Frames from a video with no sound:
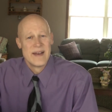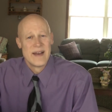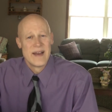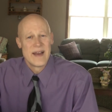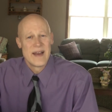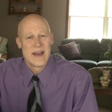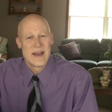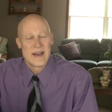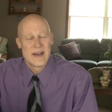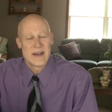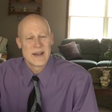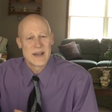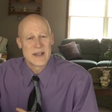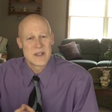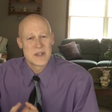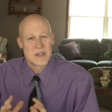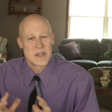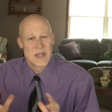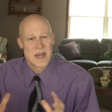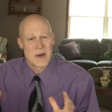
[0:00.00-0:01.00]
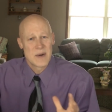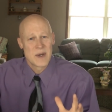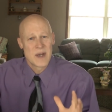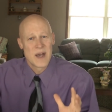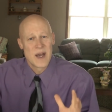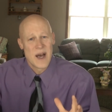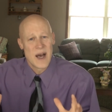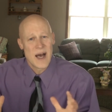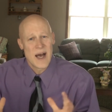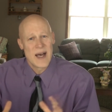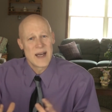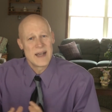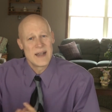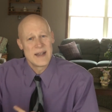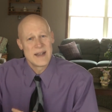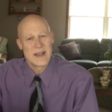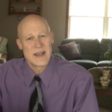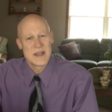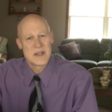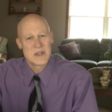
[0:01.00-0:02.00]
And uh, just how God
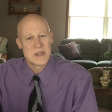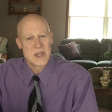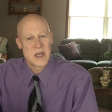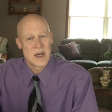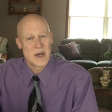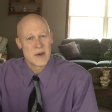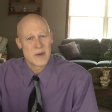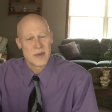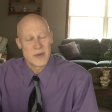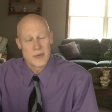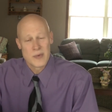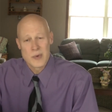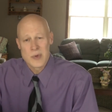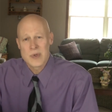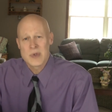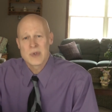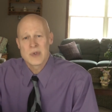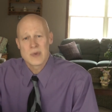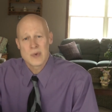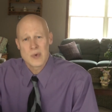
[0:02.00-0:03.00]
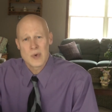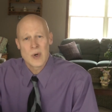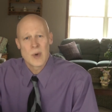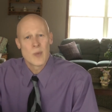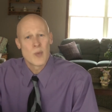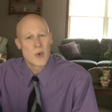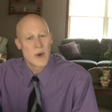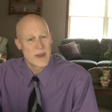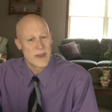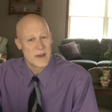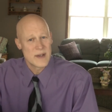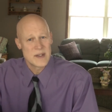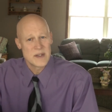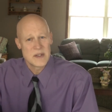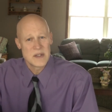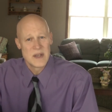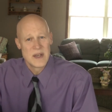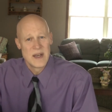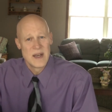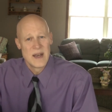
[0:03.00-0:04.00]
is there through the storm with
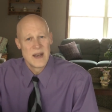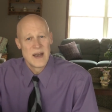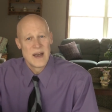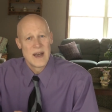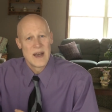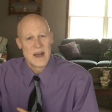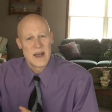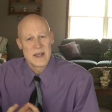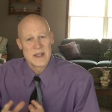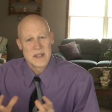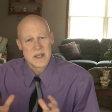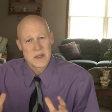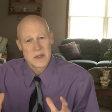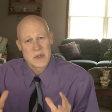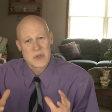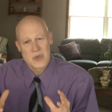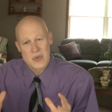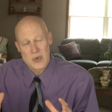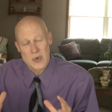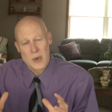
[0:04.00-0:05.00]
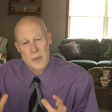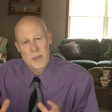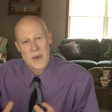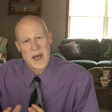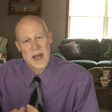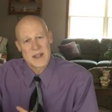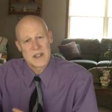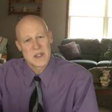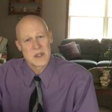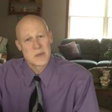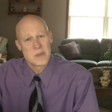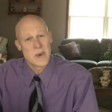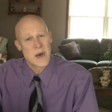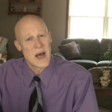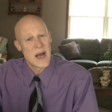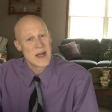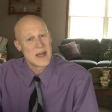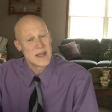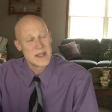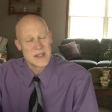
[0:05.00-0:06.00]
us until the storm passes
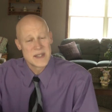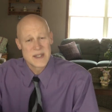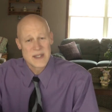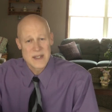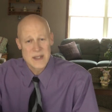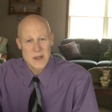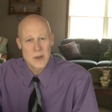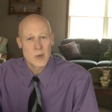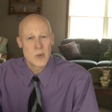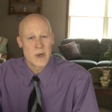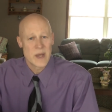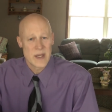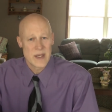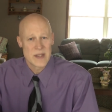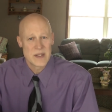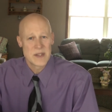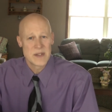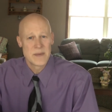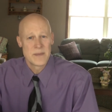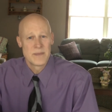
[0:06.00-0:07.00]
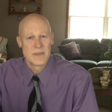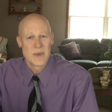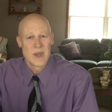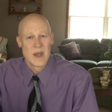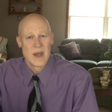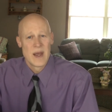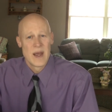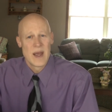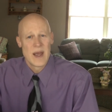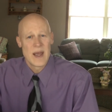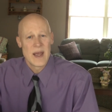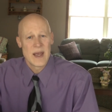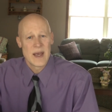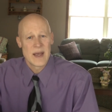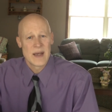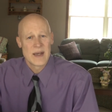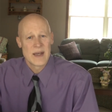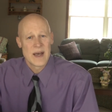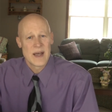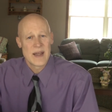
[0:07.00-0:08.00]
by and He's still with us.
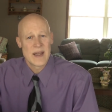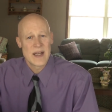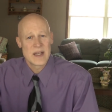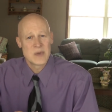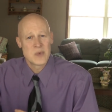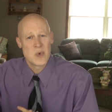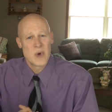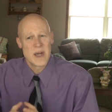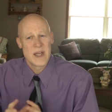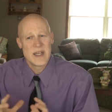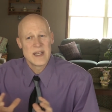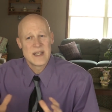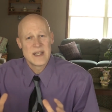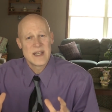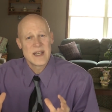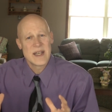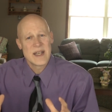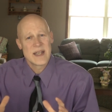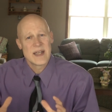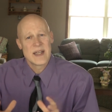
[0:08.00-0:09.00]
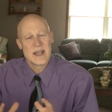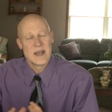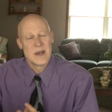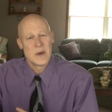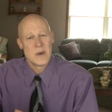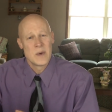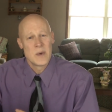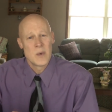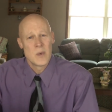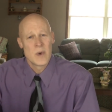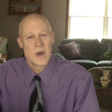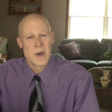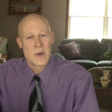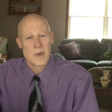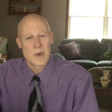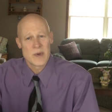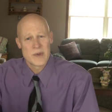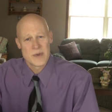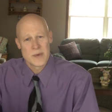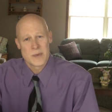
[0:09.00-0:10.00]
And uh, that's what He did when He
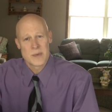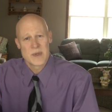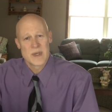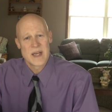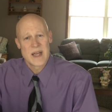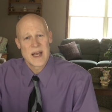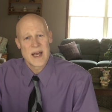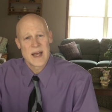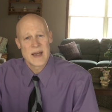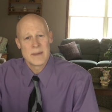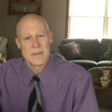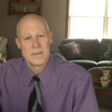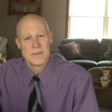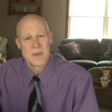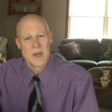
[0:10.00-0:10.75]
rose from the dead.